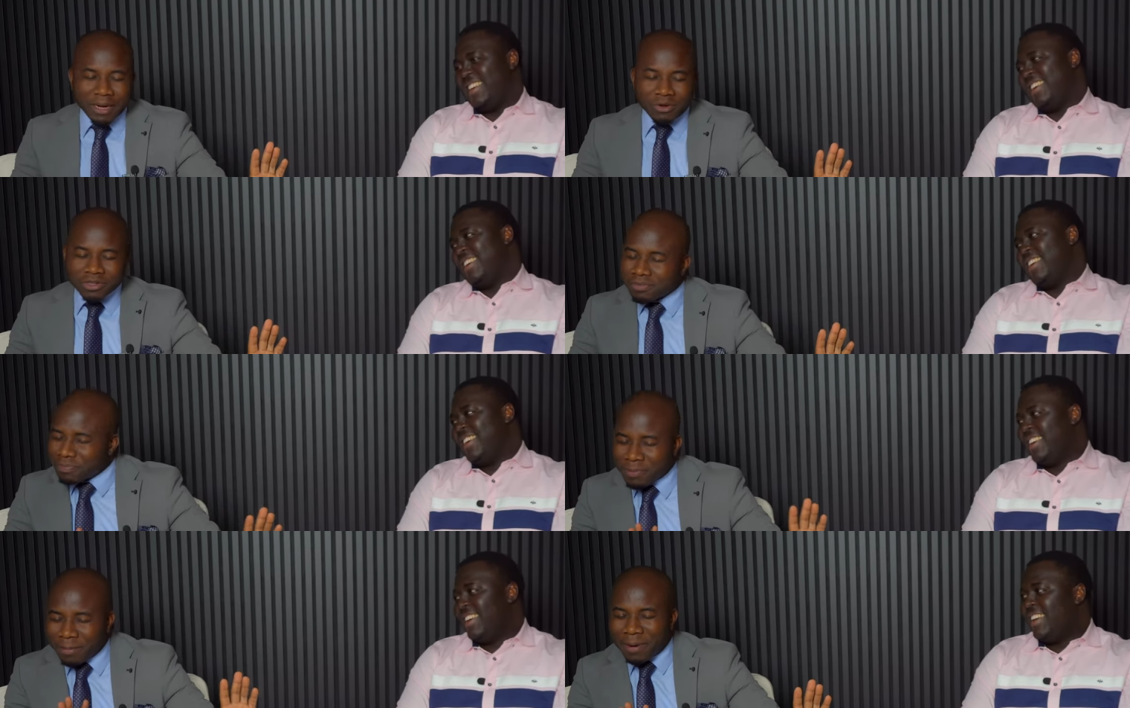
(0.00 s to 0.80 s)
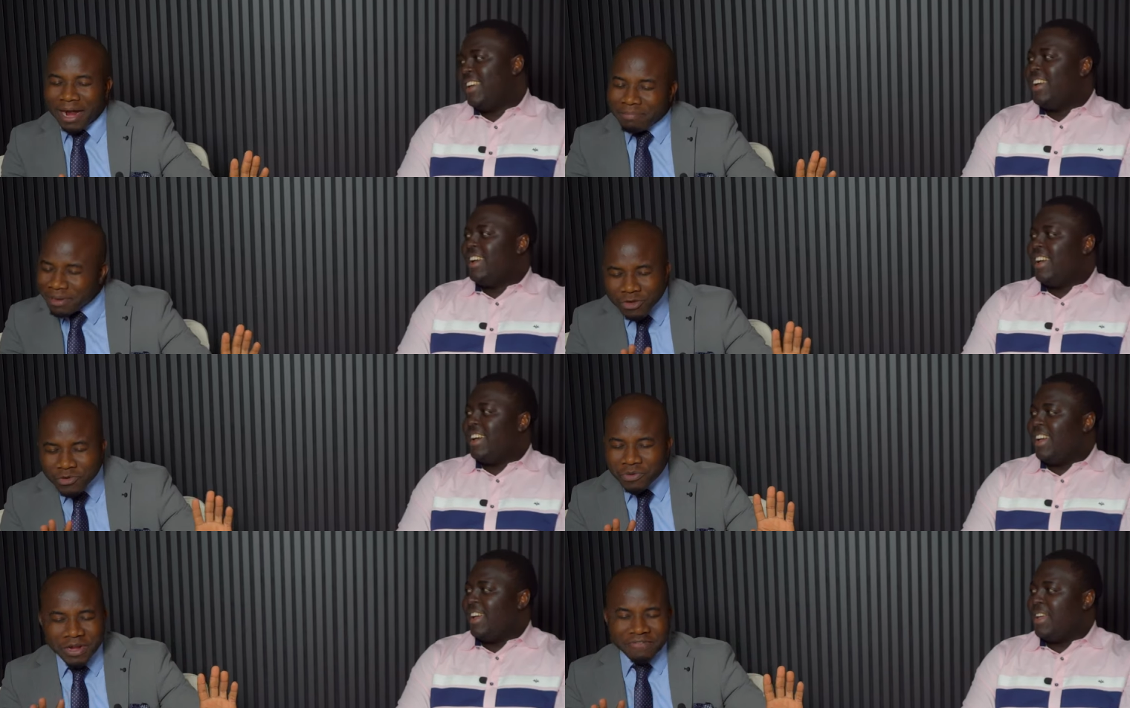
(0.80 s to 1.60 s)
Speaker 1: are no, people
Speaker 2: are bad.
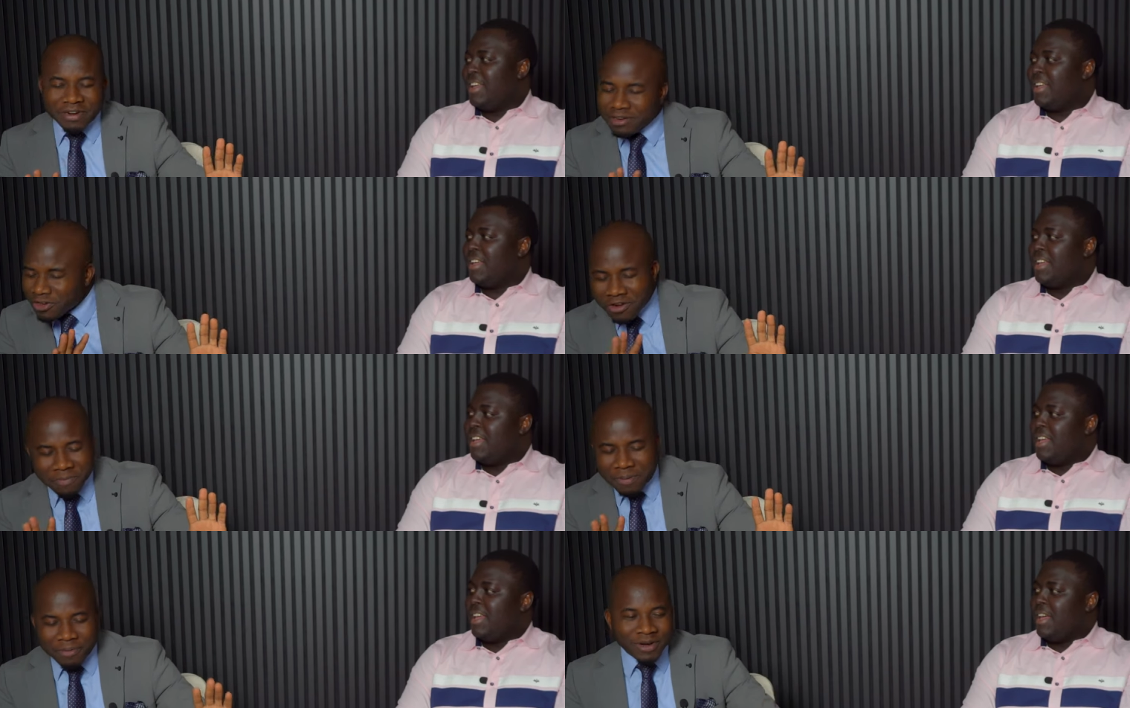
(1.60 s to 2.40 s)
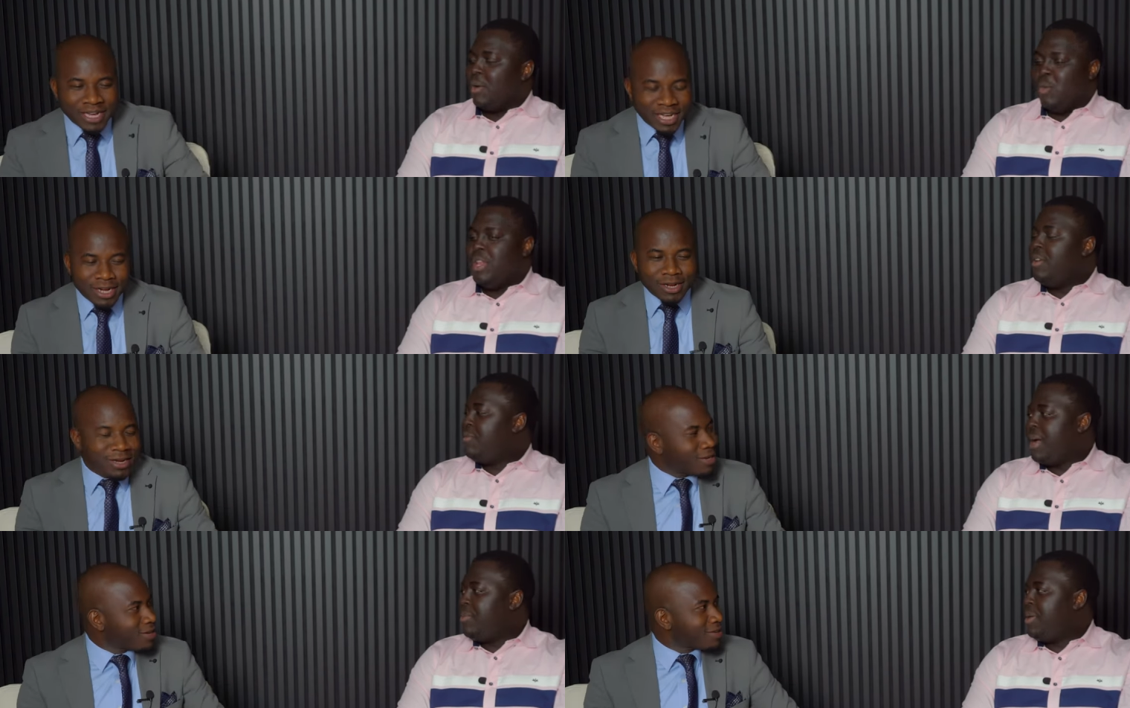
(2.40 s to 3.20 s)
You, you never, you know, people. We
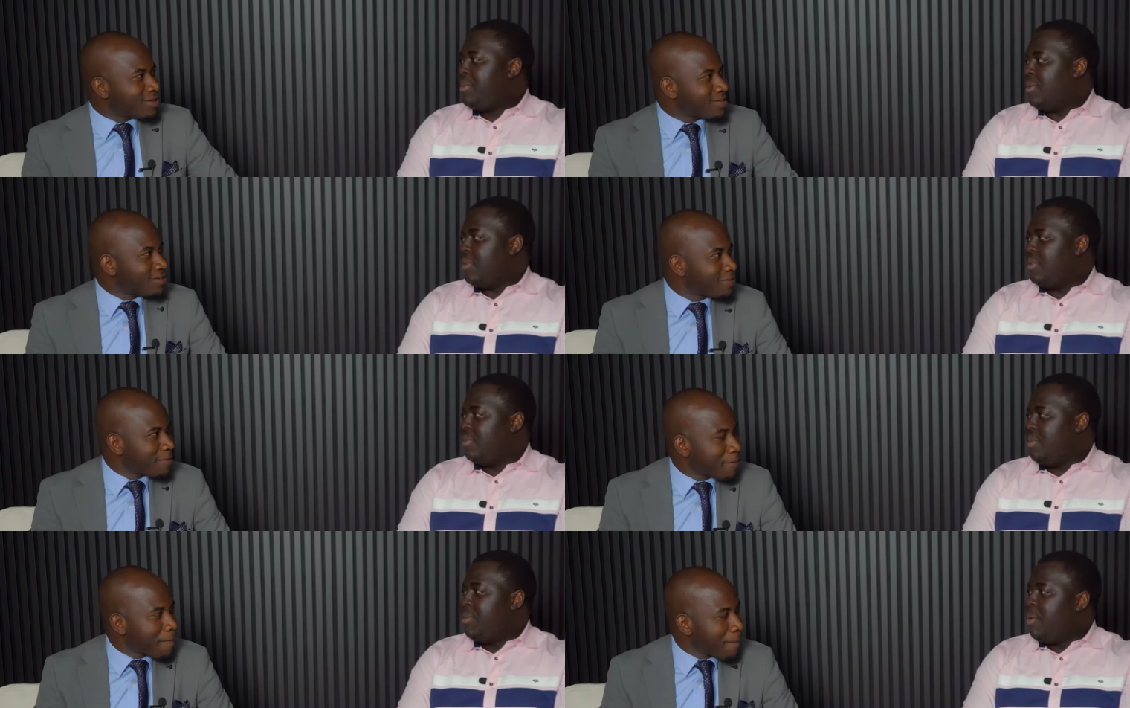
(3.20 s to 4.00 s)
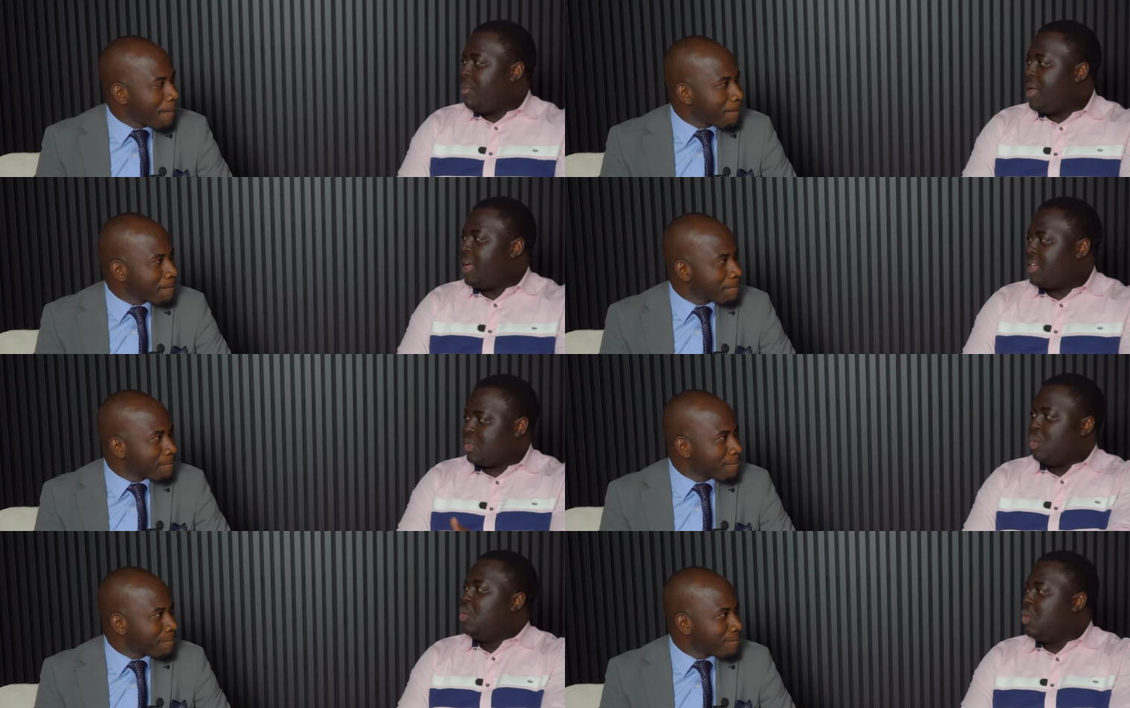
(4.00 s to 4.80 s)
live by people. People make
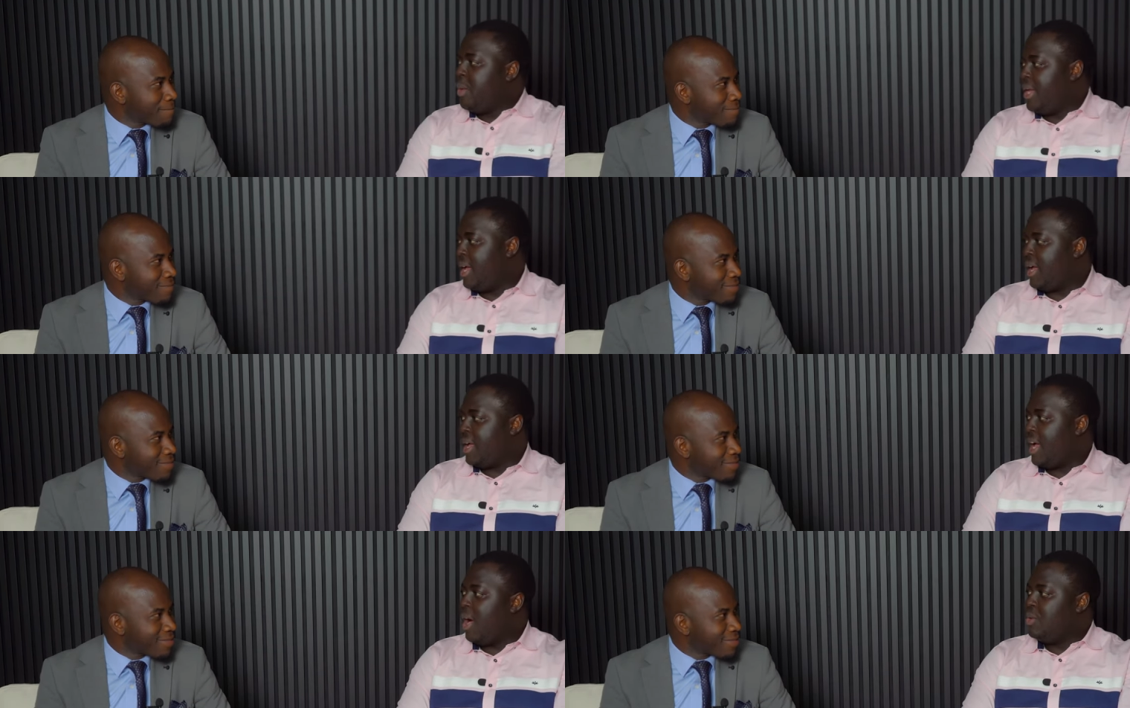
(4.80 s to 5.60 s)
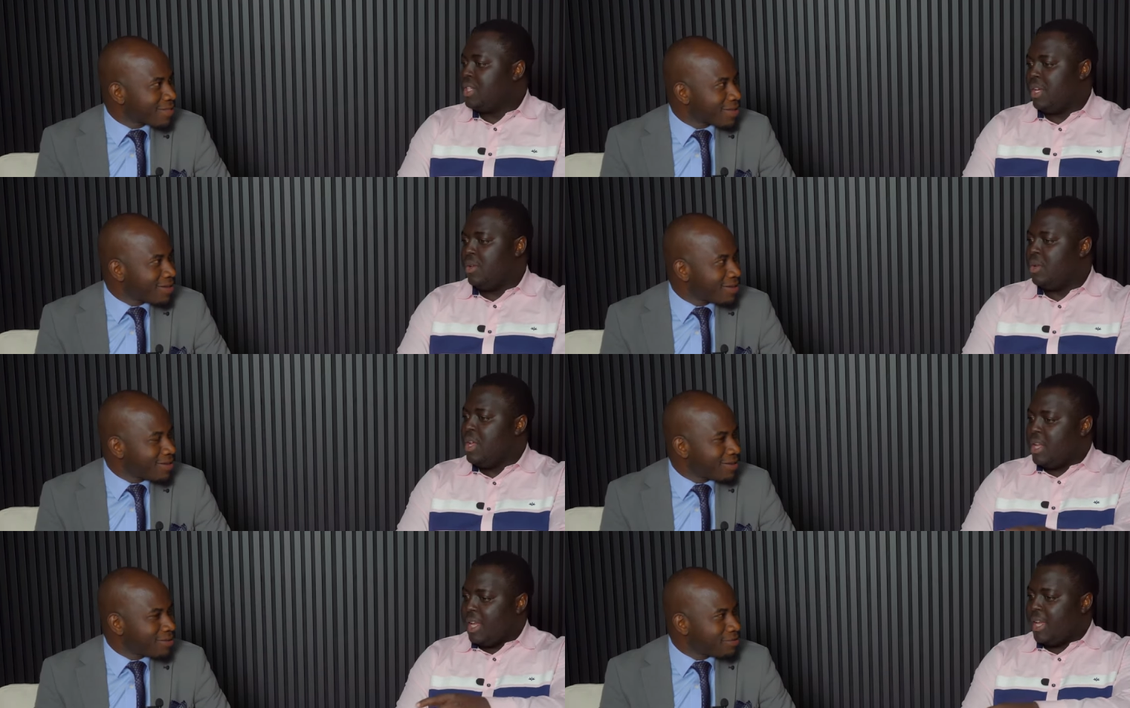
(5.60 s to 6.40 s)
us who we are. I'll tell you,
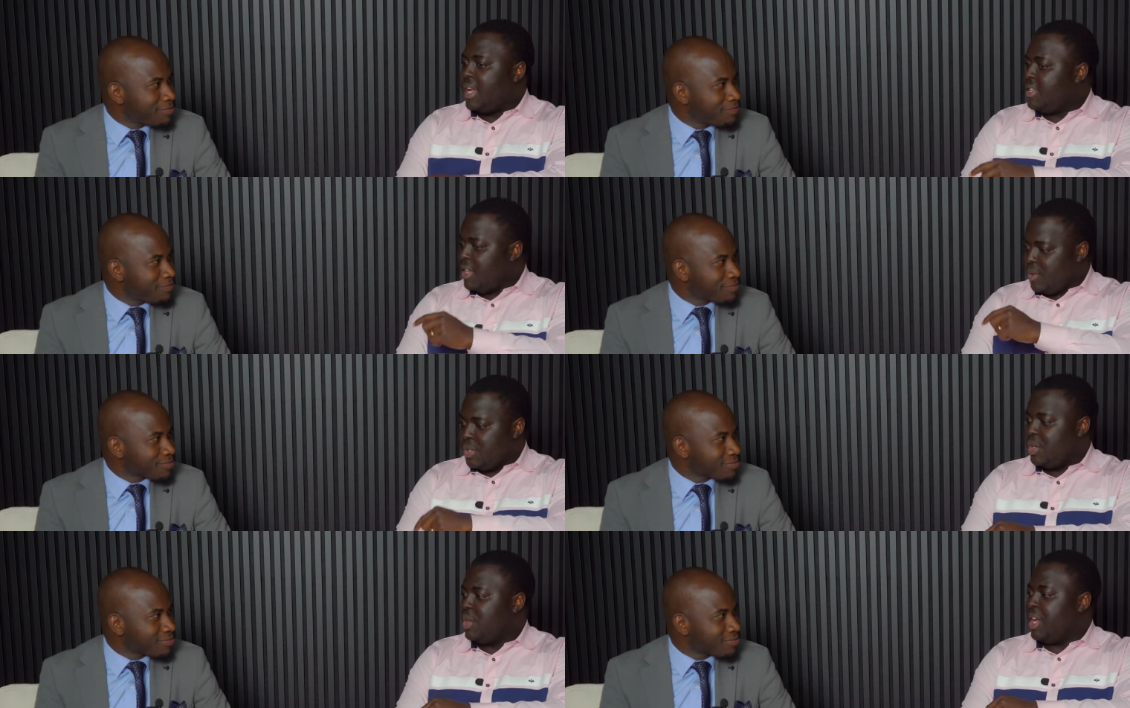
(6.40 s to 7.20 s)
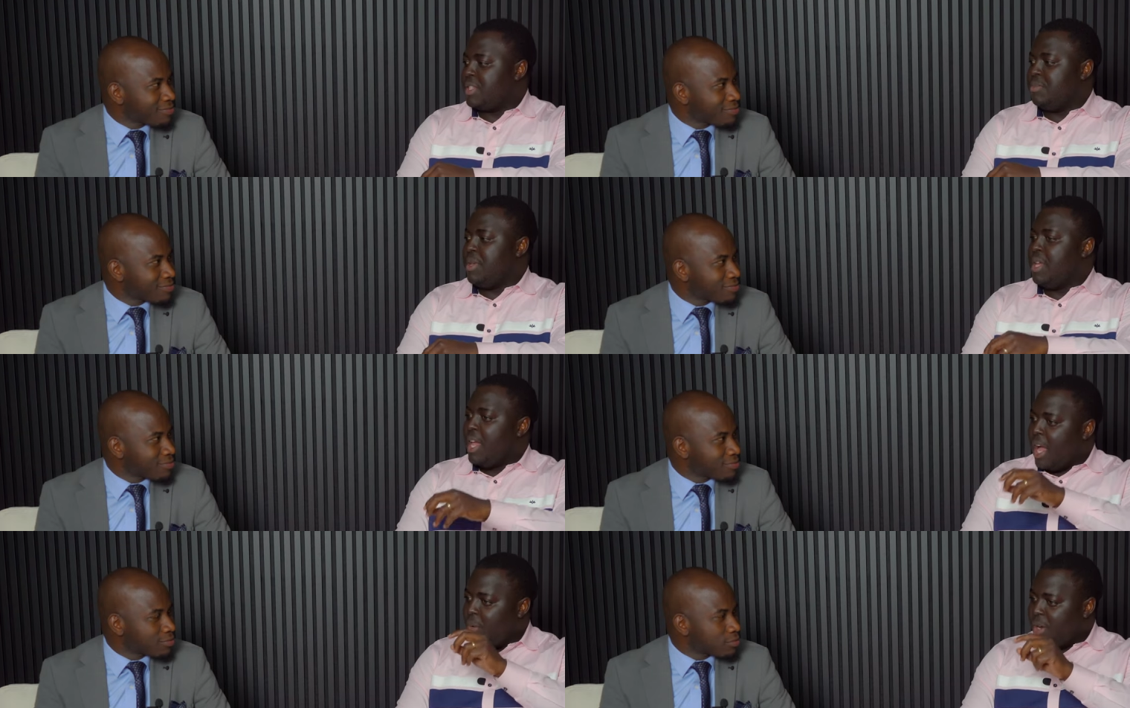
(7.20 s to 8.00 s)
like uh, the question you asked me,
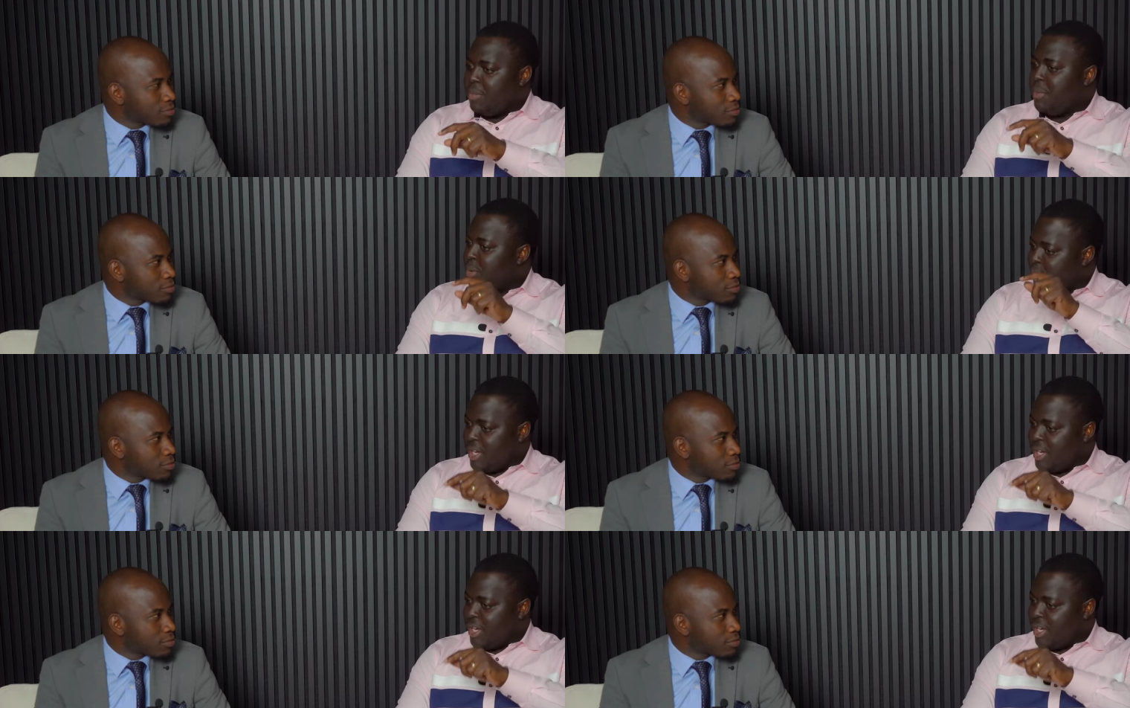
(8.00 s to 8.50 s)
I want people to